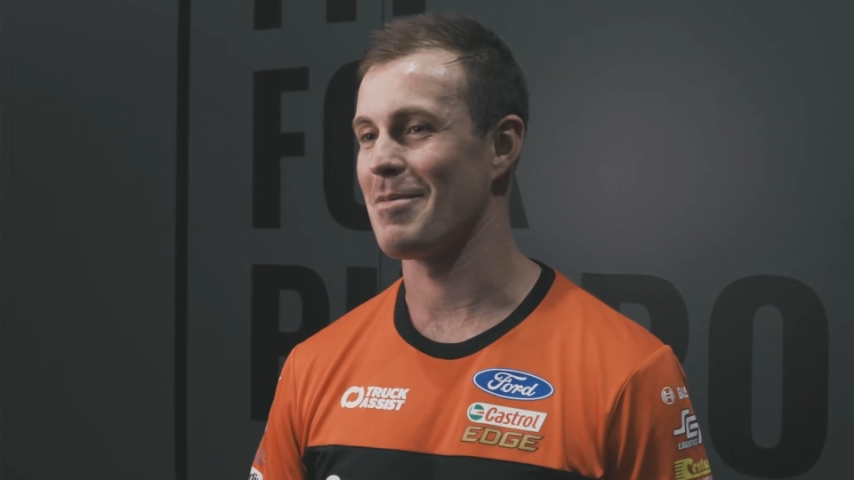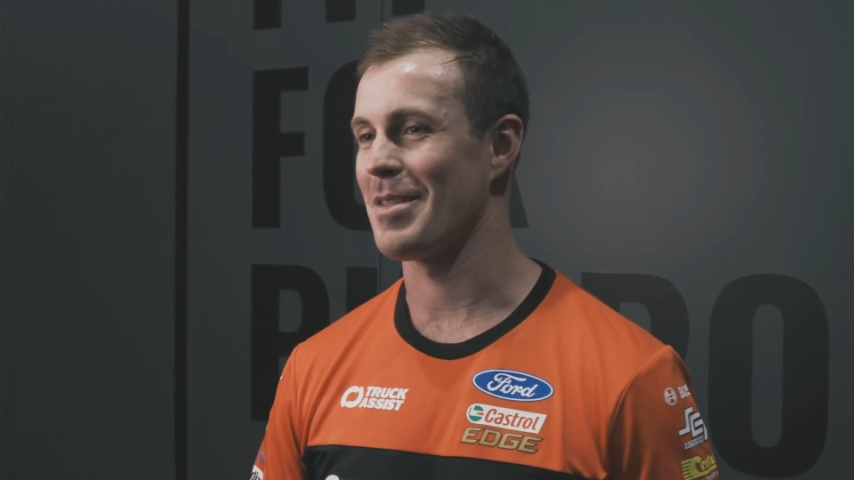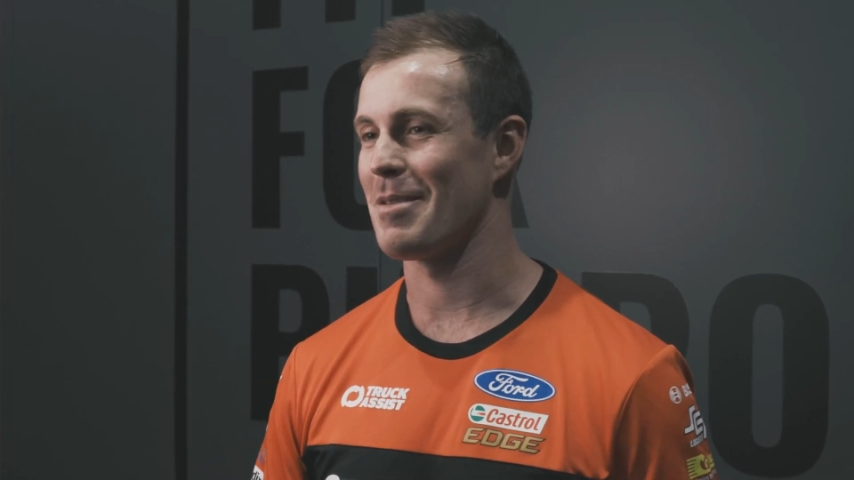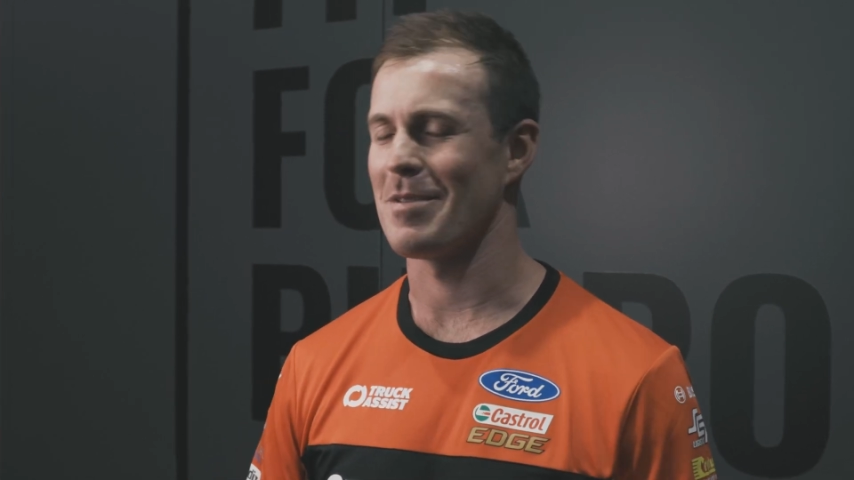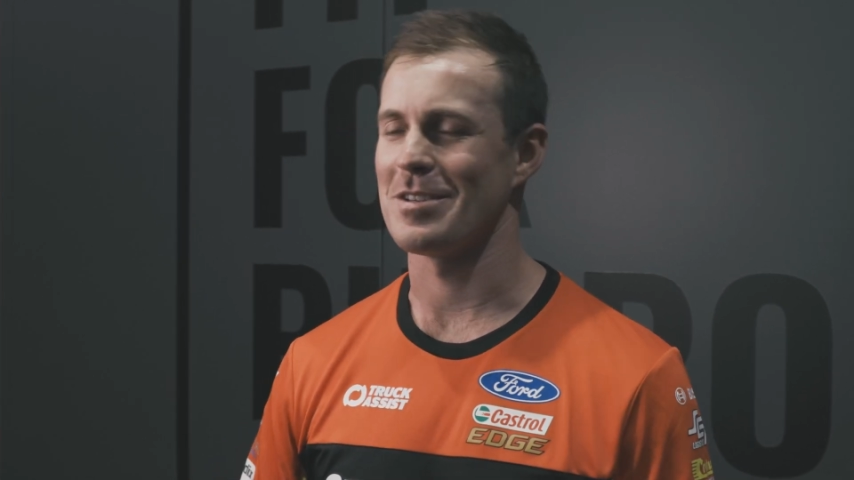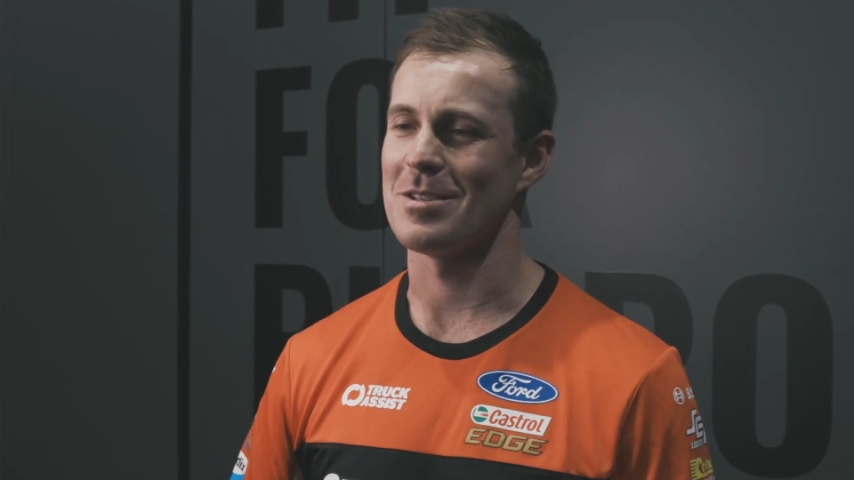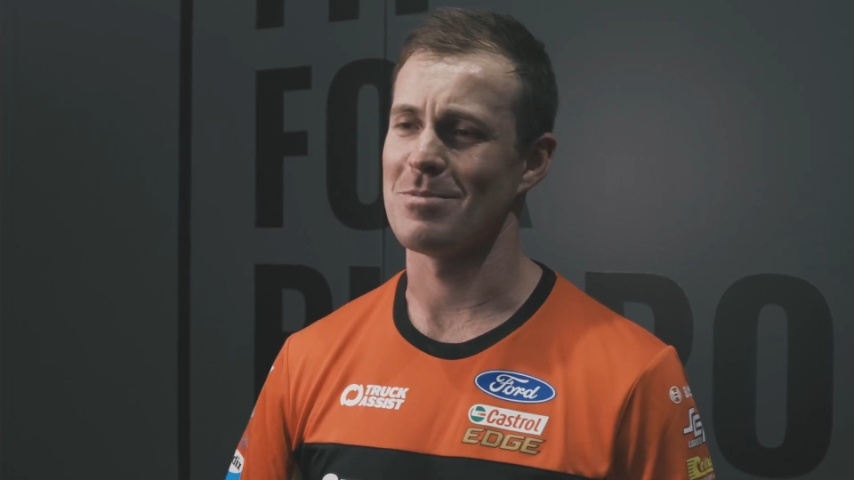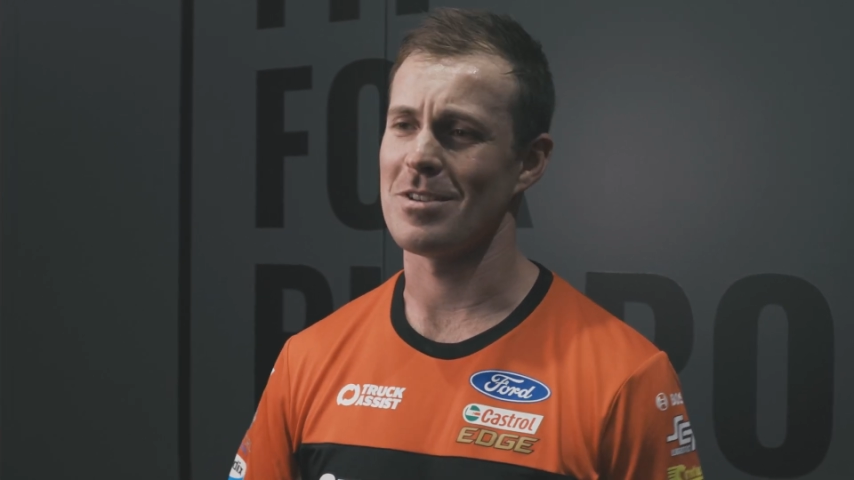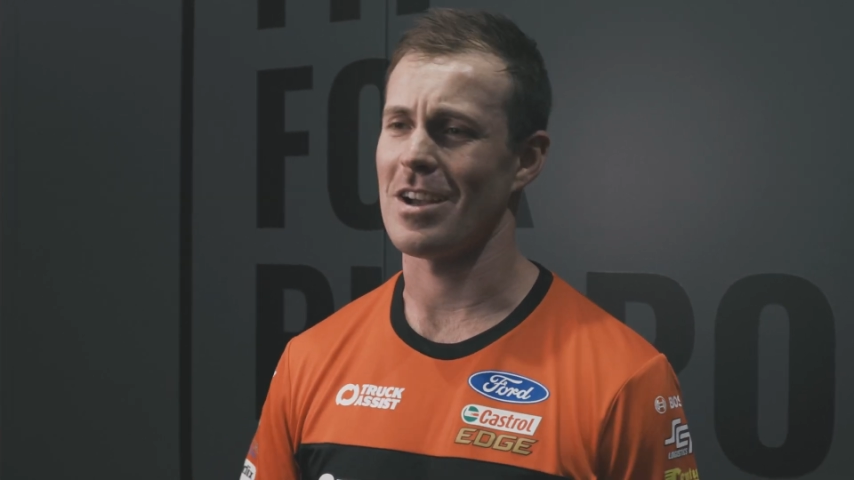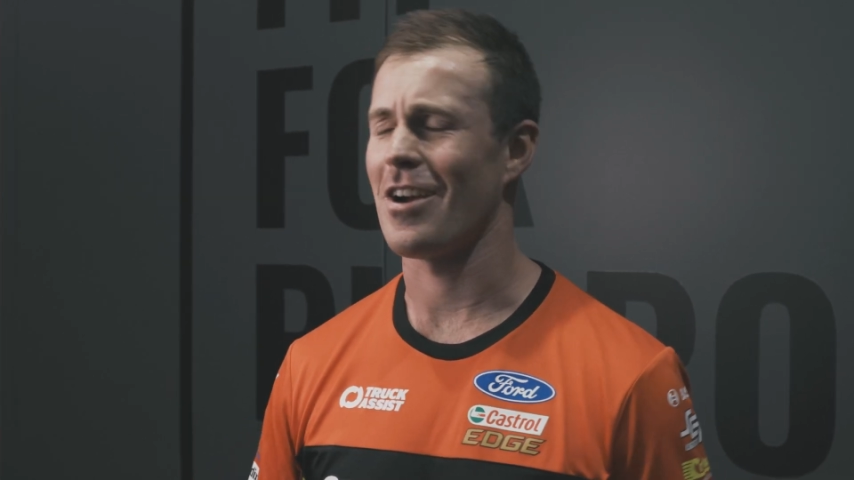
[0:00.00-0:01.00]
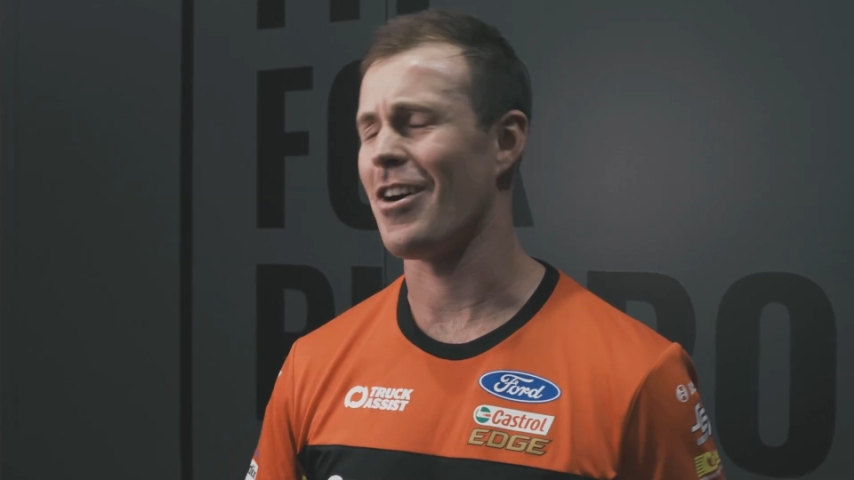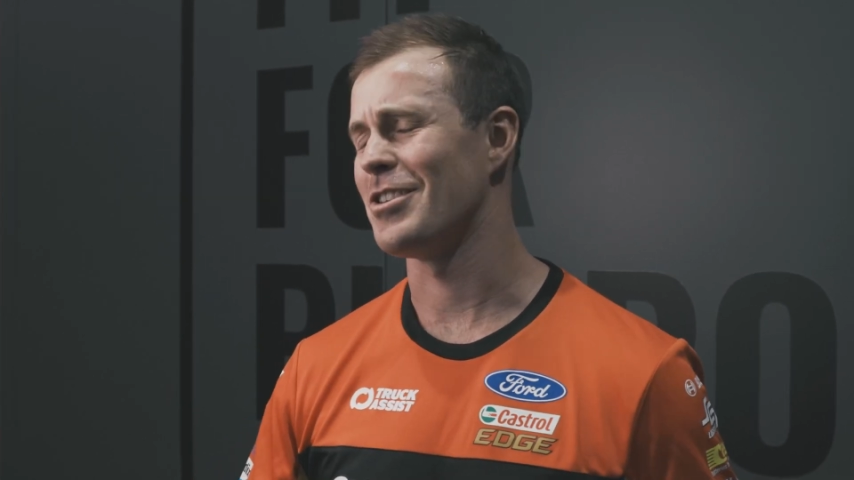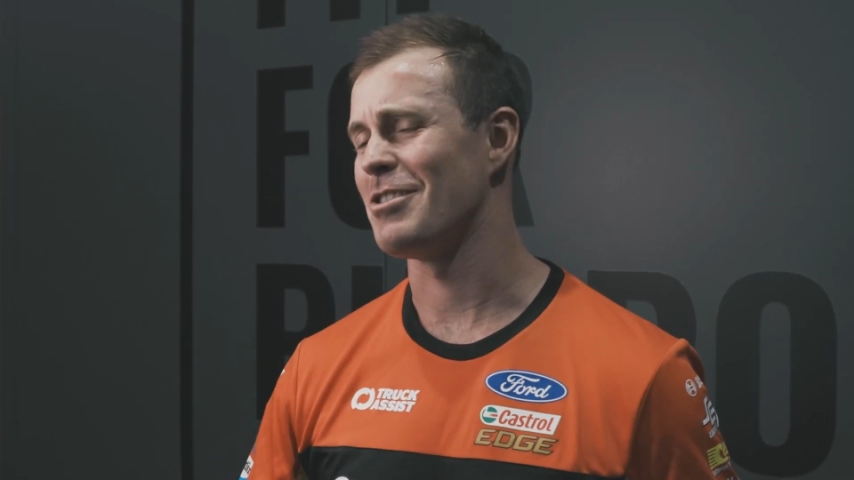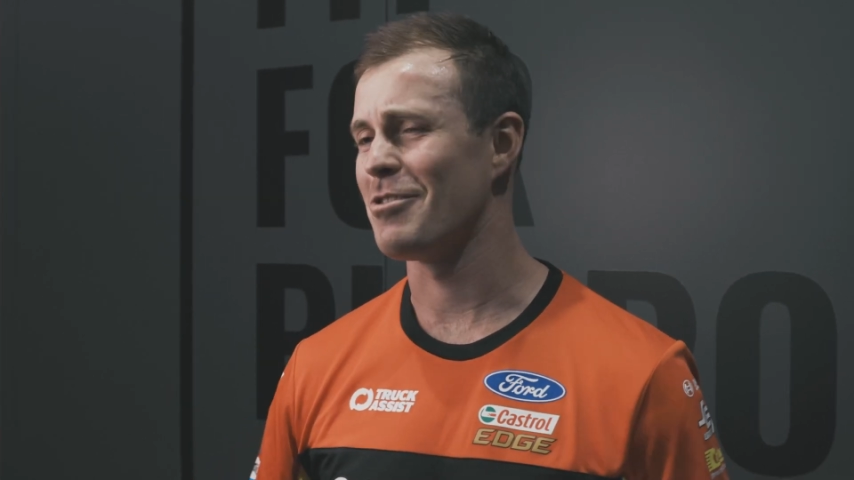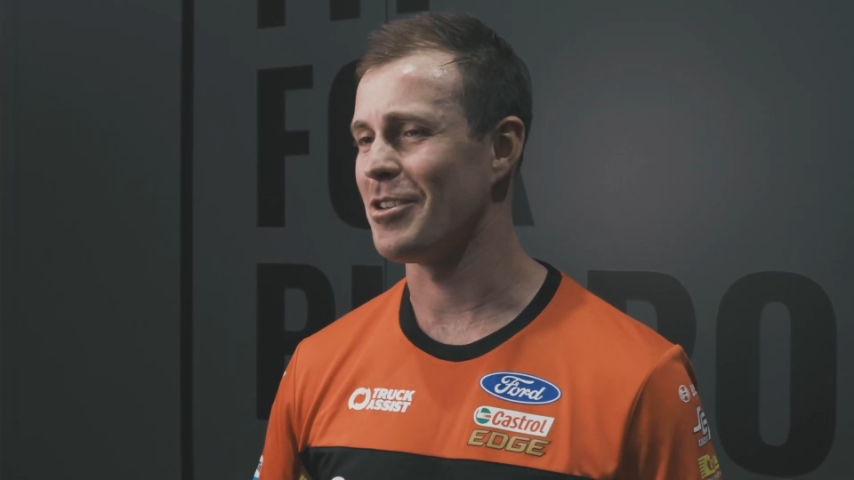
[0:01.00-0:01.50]
but the missus was like, oh,
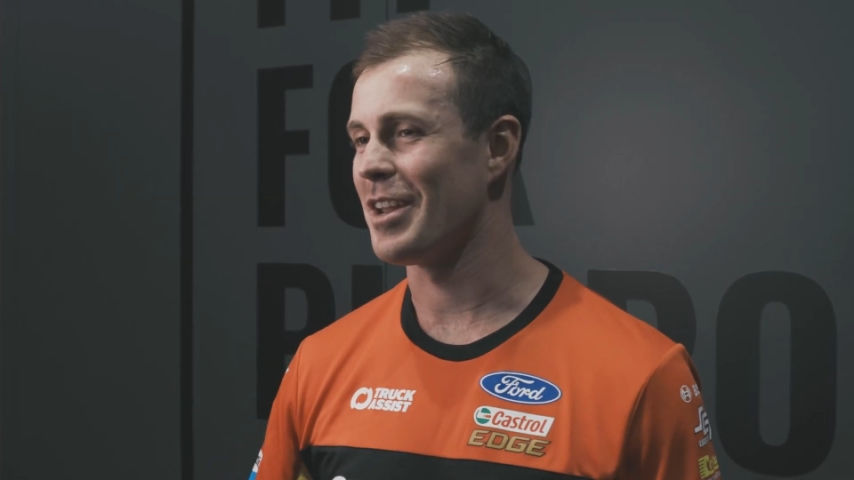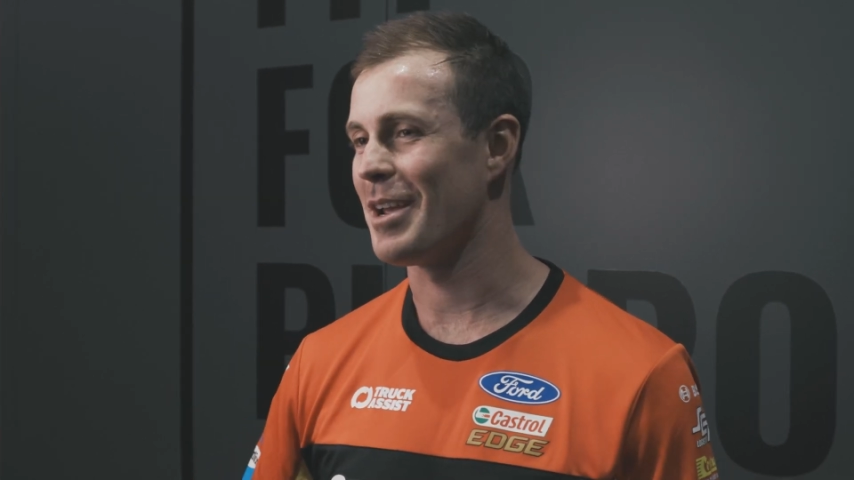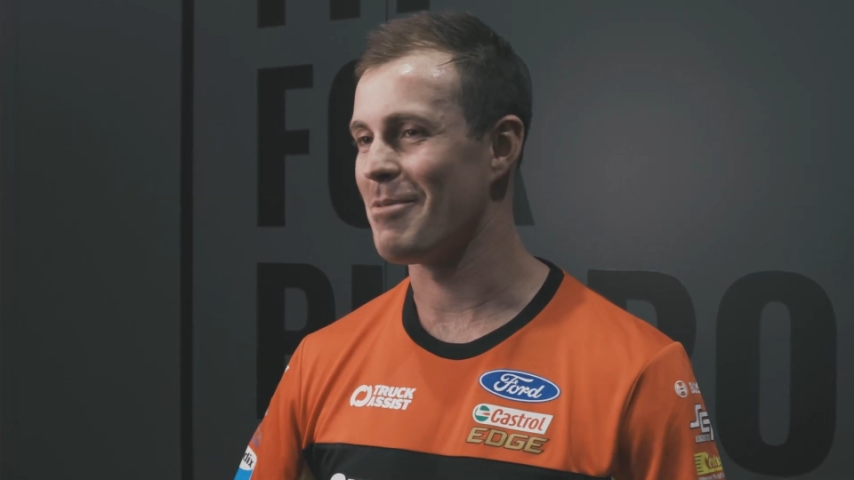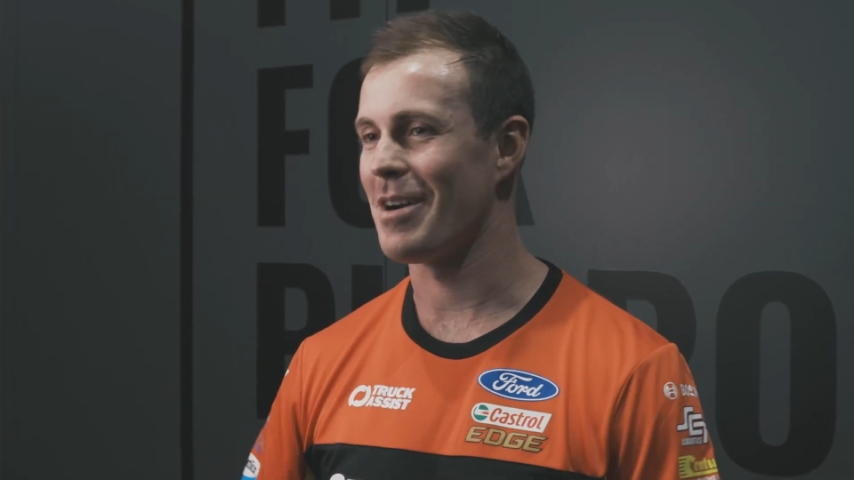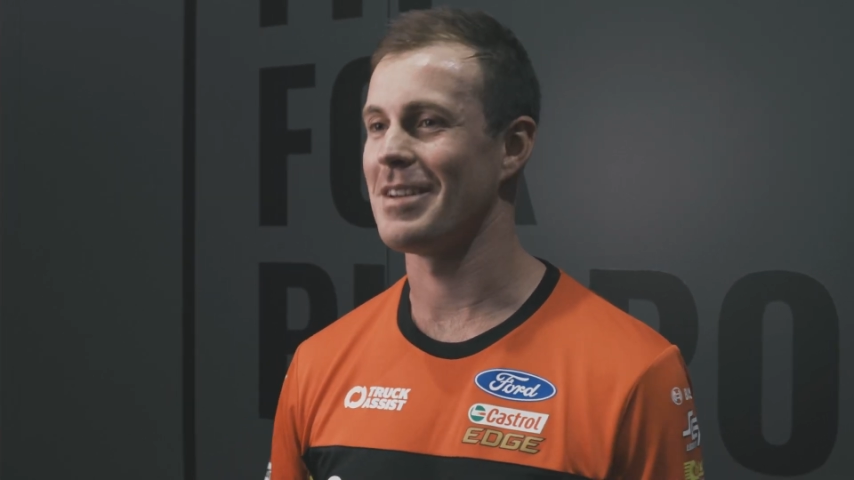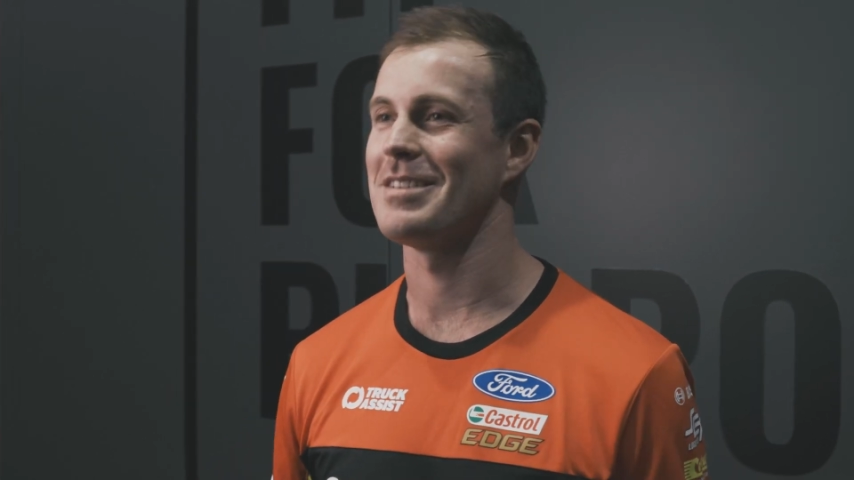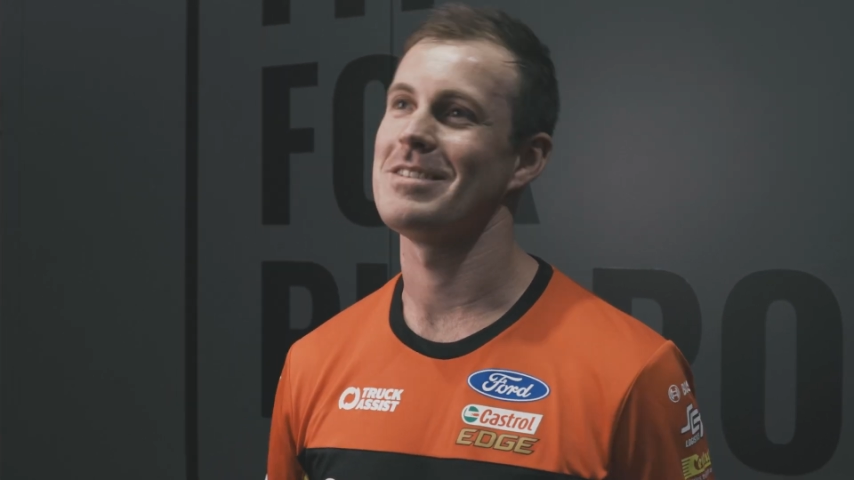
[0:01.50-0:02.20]
do you really need one?